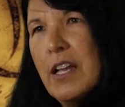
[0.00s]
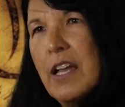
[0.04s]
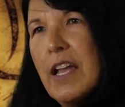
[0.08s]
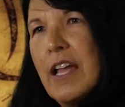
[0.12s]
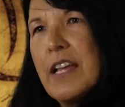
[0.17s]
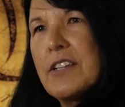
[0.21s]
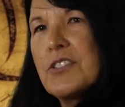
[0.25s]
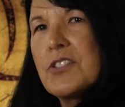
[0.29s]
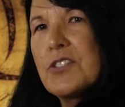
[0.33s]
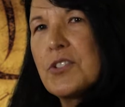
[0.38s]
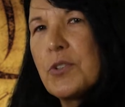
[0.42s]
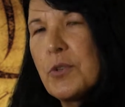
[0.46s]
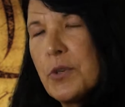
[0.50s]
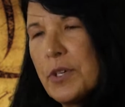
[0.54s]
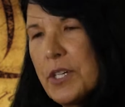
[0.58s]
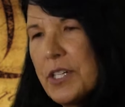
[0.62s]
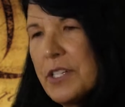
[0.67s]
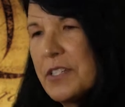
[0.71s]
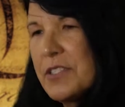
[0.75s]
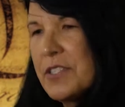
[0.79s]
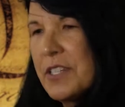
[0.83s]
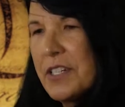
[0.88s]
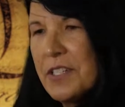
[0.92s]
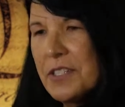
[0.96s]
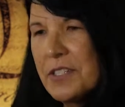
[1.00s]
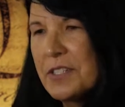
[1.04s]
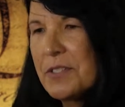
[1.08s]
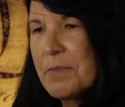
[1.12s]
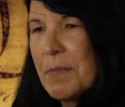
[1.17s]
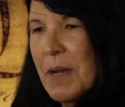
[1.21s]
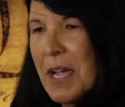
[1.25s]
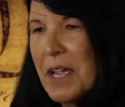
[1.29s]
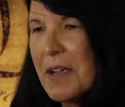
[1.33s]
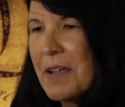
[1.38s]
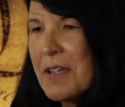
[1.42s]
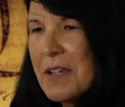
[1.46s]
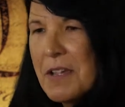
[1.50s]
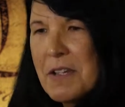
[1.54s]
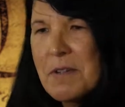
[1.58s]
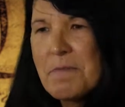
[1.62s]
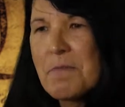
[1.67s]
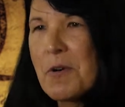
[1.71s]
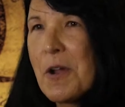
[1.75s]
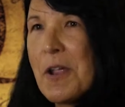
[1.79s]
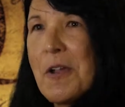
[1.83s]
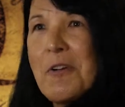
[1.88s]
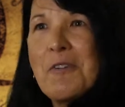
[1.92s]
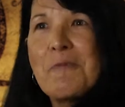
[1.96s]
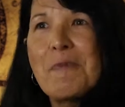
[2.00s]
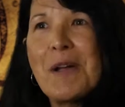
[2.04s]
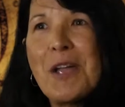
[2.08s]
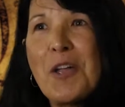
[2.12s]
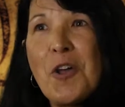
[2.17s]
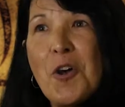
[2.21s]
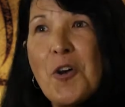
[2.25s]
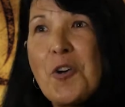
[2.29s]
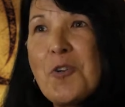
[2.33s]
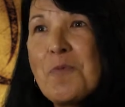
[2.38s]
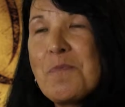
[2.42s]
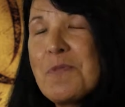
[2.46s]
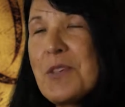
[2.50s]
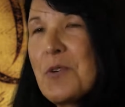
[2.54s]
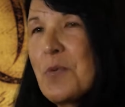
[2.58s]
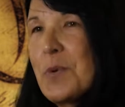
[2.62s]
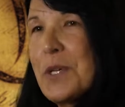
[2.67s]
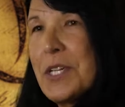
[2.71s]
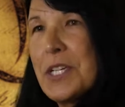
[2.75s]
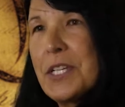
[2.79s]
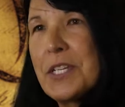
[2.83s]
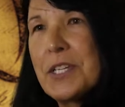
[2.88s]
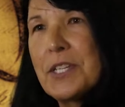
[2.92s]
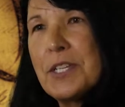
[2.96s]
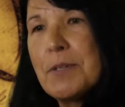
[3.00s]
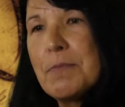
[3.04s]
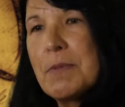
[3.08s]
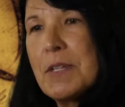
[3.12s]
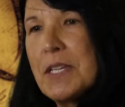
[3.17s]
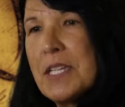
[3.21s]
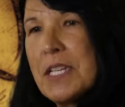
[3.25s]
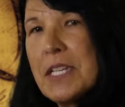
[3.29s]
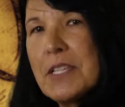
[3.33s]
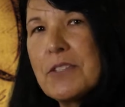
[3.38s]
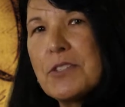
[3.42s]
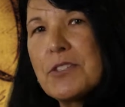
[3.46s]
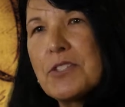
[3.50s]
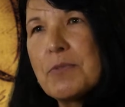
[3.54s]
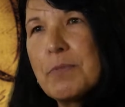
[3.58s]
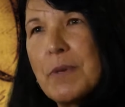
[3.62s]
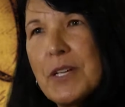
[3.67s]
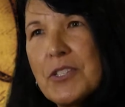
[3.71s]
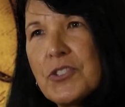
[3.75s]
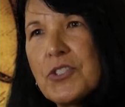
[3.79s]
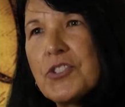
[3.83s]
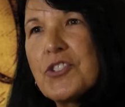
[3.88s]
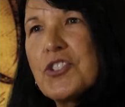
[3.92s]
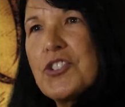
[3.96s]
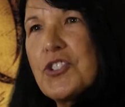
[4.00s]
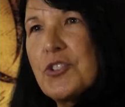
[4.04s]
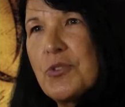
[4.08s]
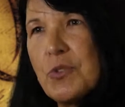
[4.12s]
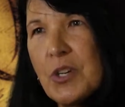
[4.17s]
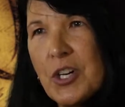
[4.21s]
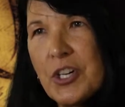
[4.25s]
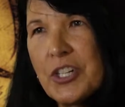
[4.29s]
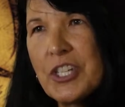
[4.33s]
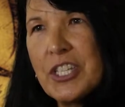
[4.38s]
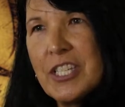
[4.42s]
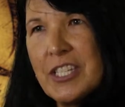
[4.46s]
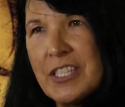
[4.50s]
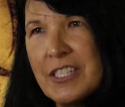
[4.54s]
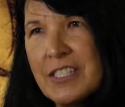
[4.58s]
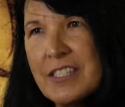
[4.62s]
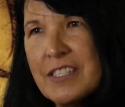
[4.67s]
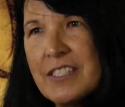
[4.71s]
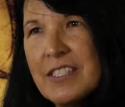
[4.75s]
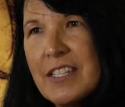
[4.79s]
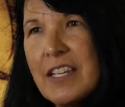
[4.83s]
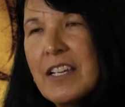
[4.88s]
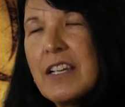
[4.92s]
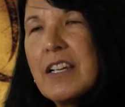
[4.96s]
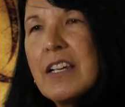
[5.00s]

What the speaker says: And so it is my prayer and my hope that we can keep getting this message to our kids.